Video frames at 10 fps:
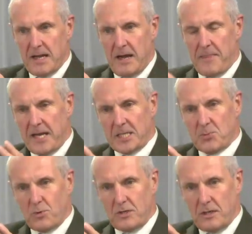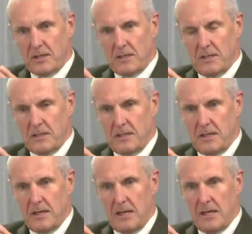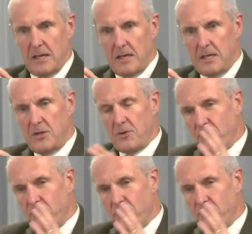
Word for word: And that's what, you know,